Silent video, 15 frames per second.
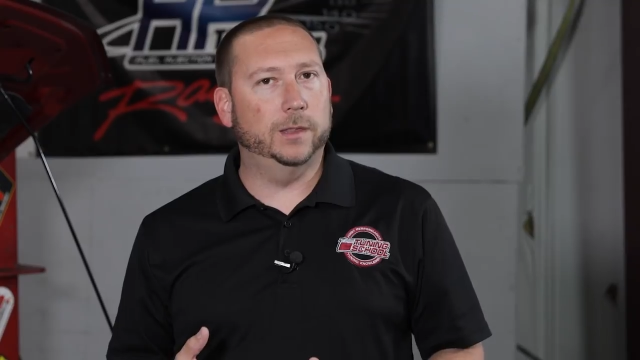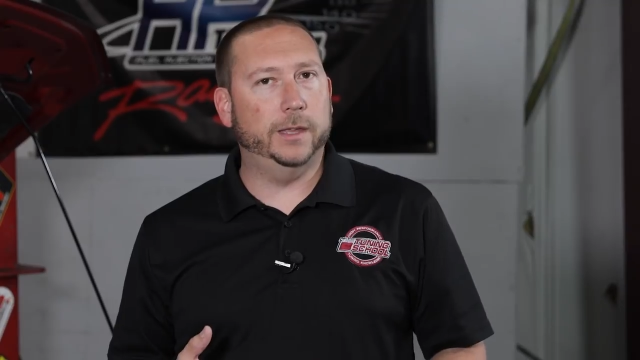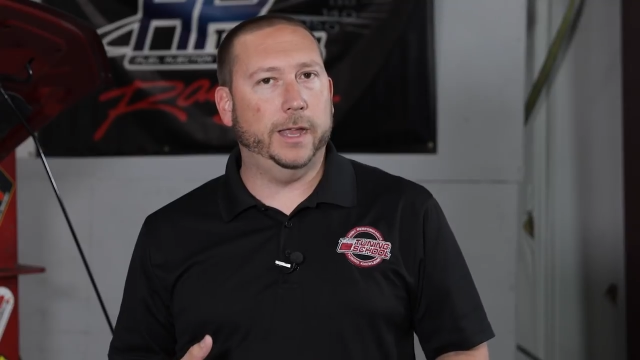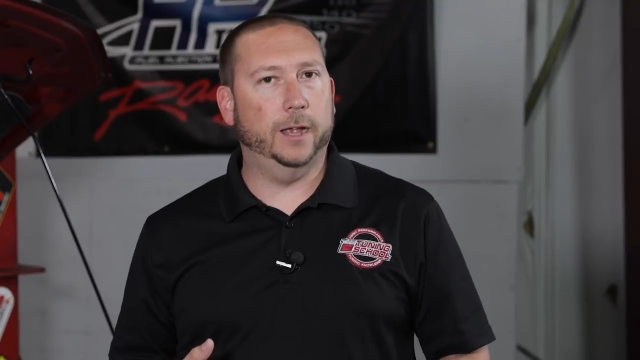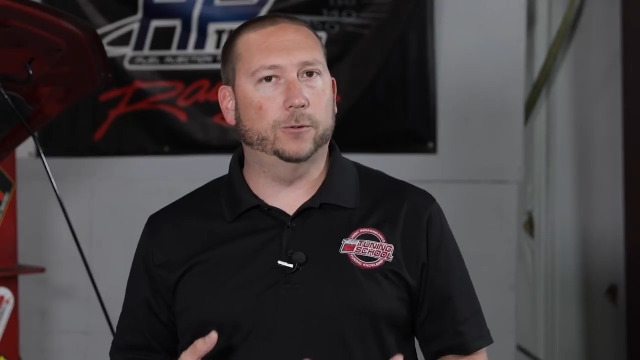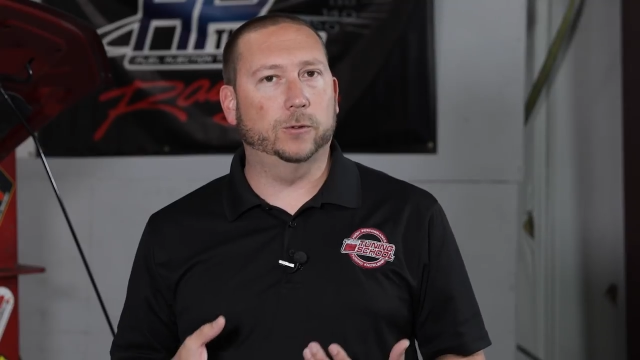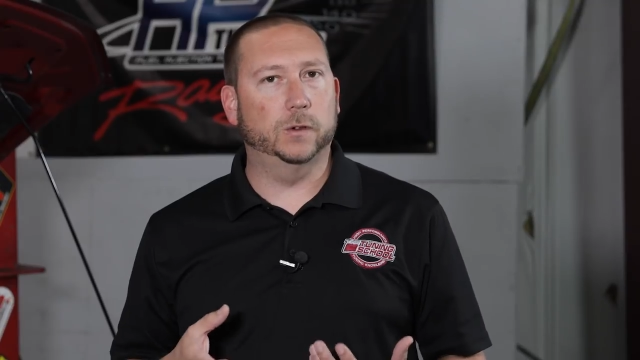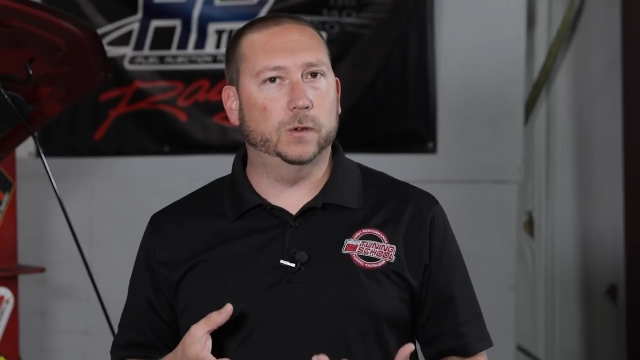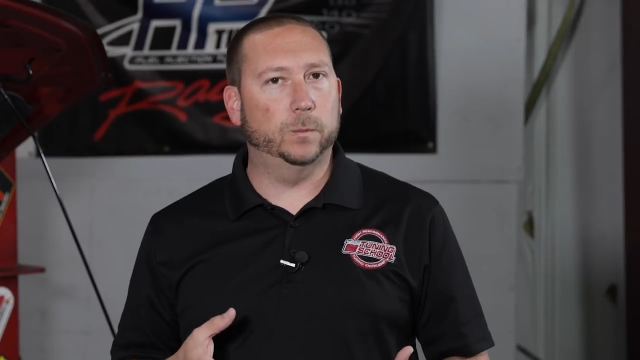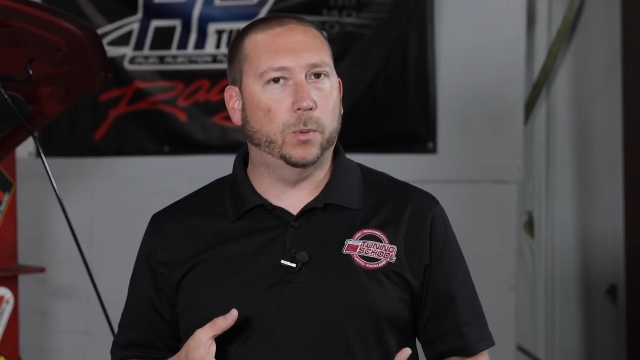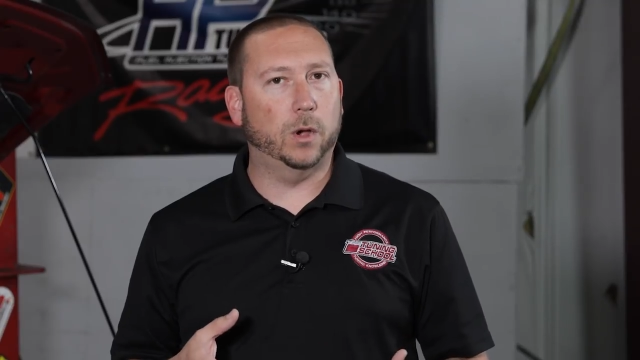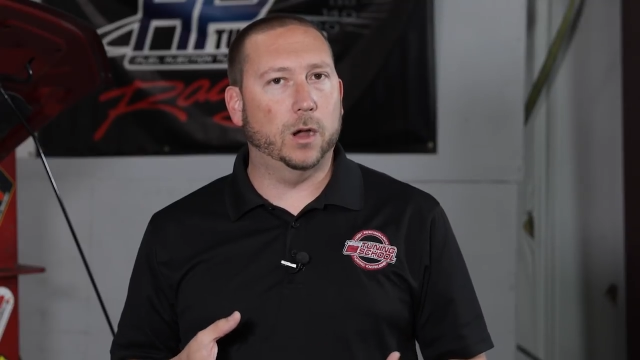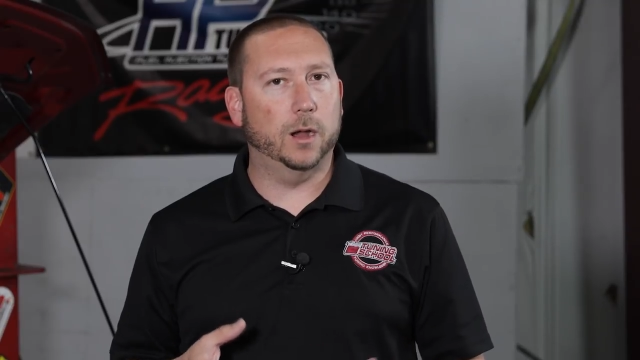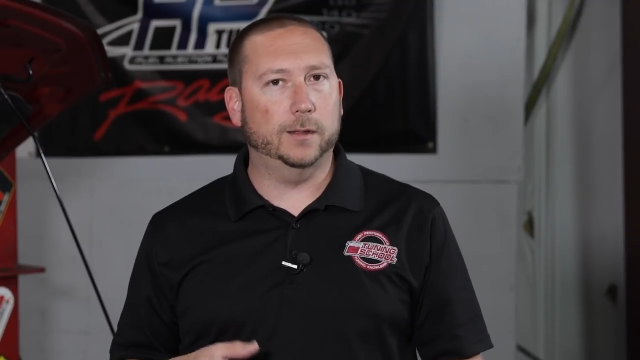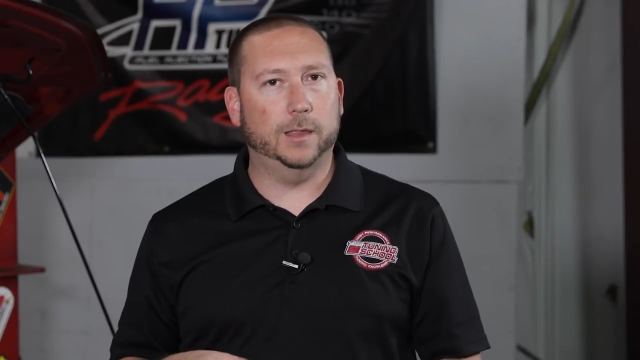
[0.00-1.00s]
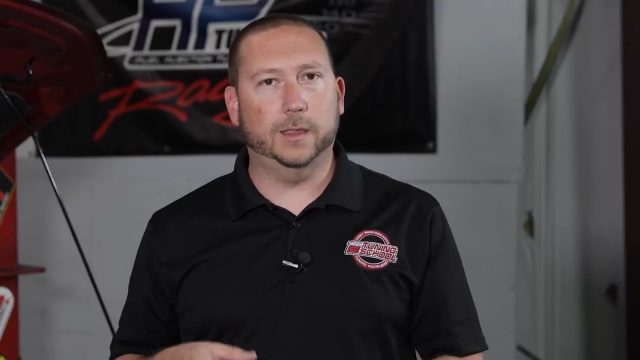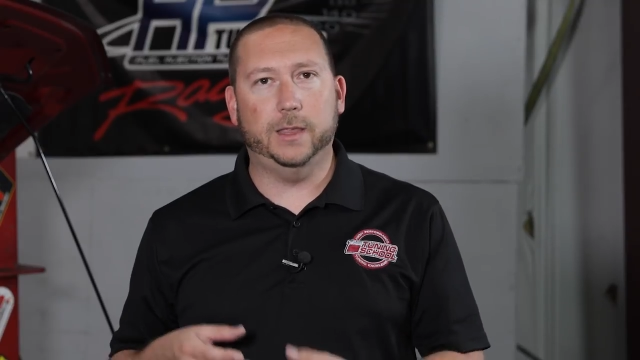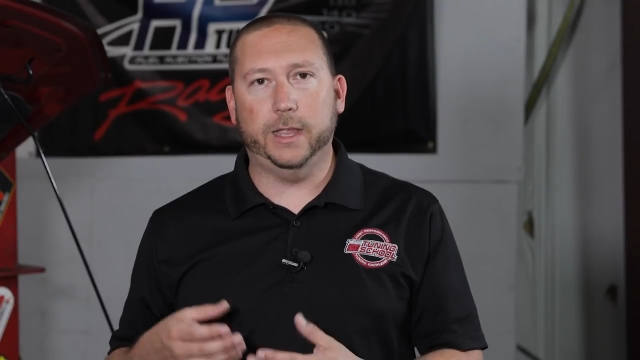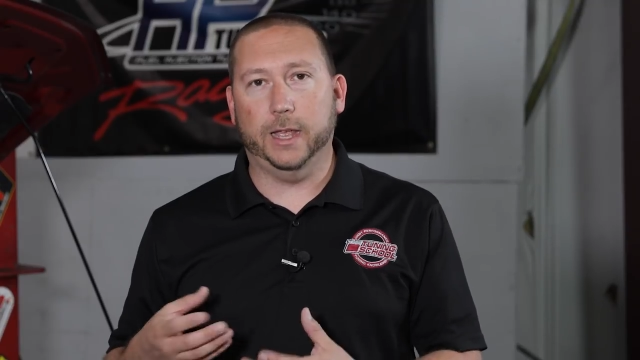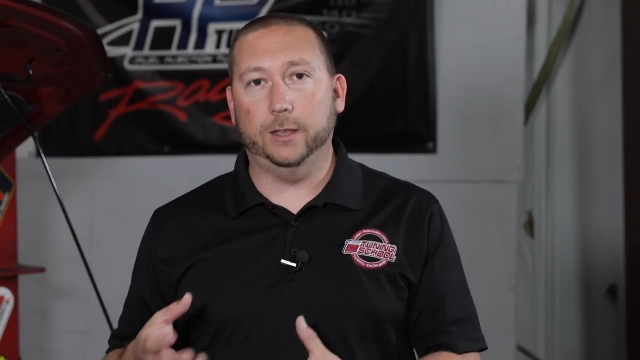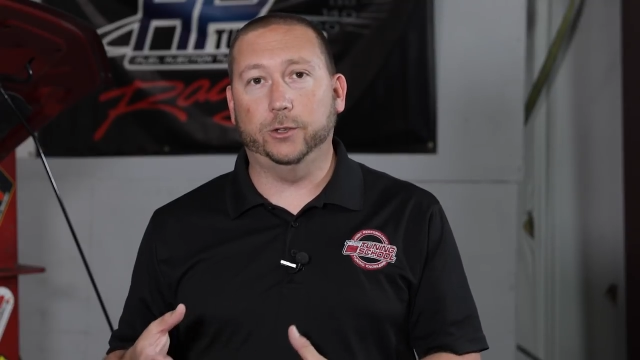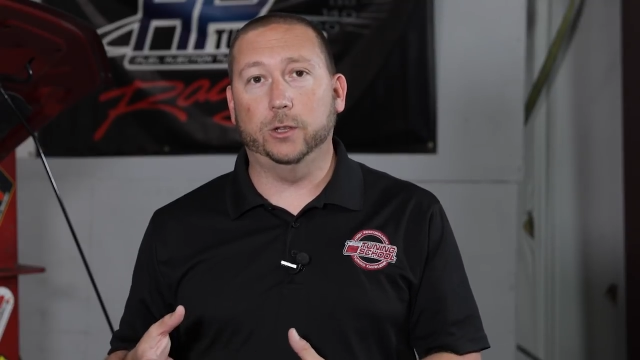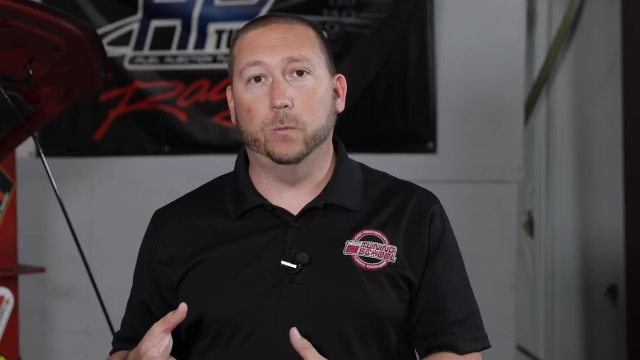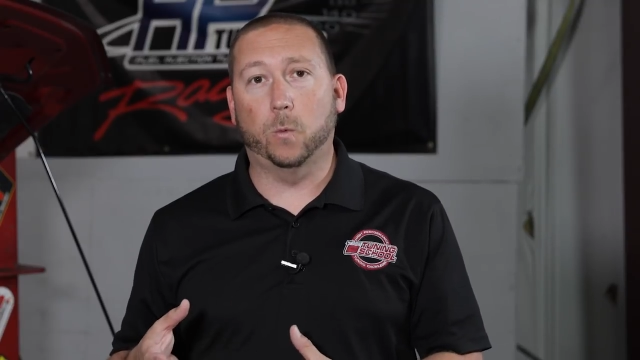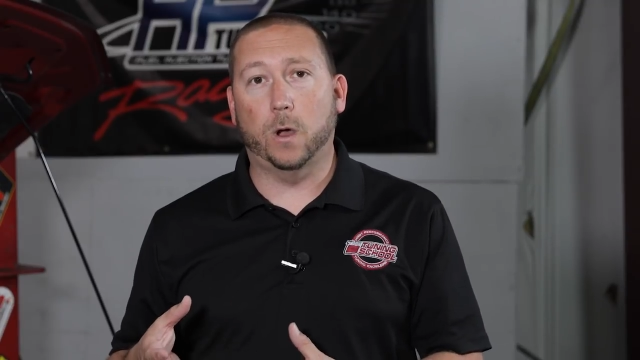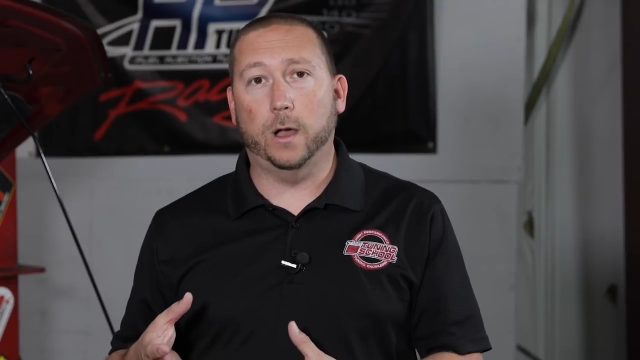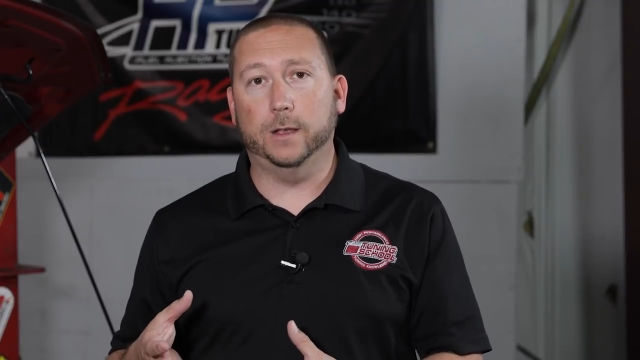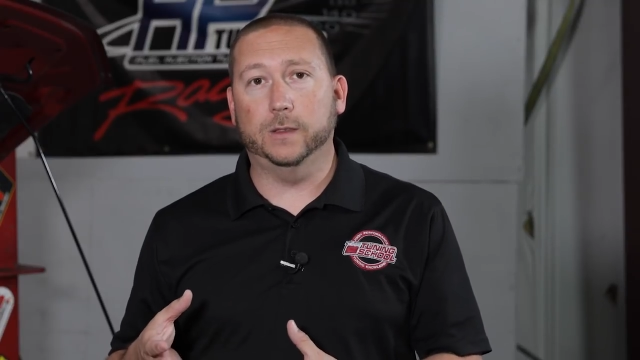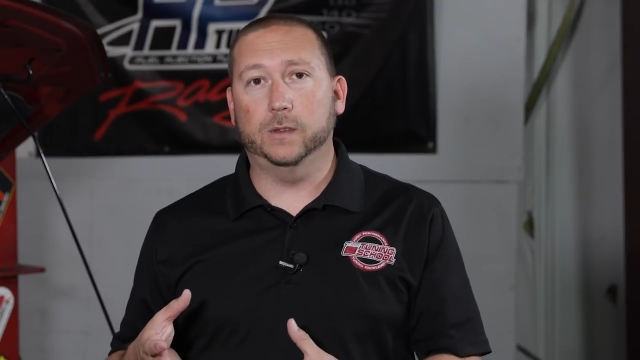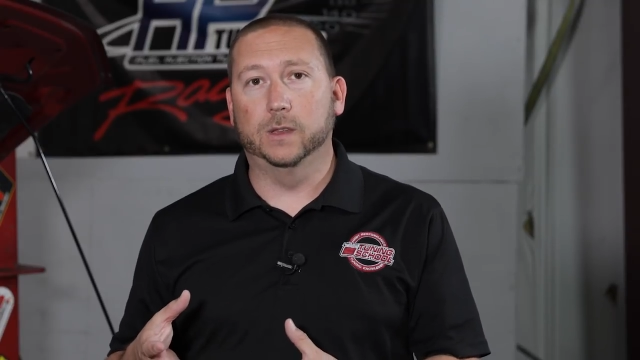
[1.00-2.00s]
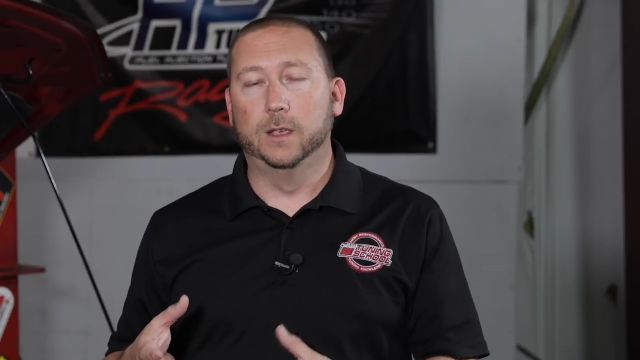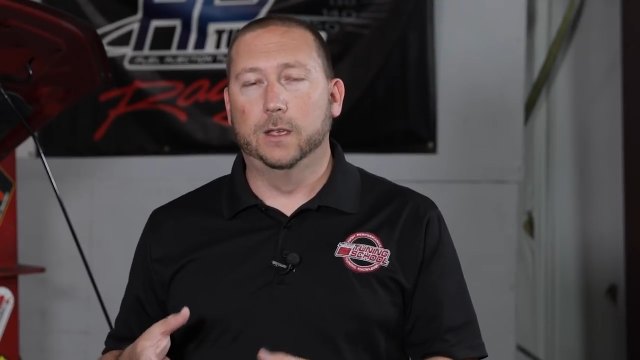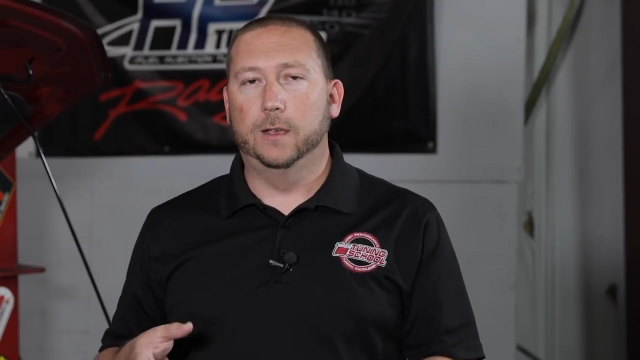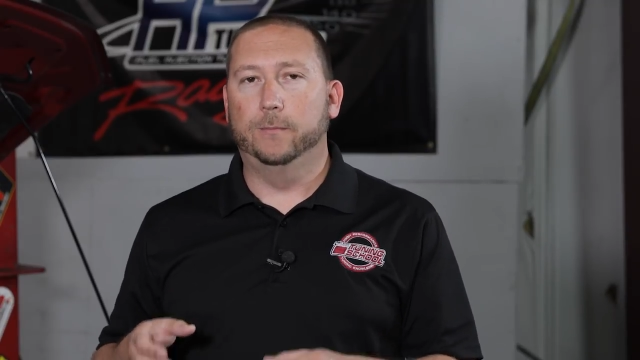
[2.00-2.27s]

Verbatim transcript: the extra spark that the engine wants,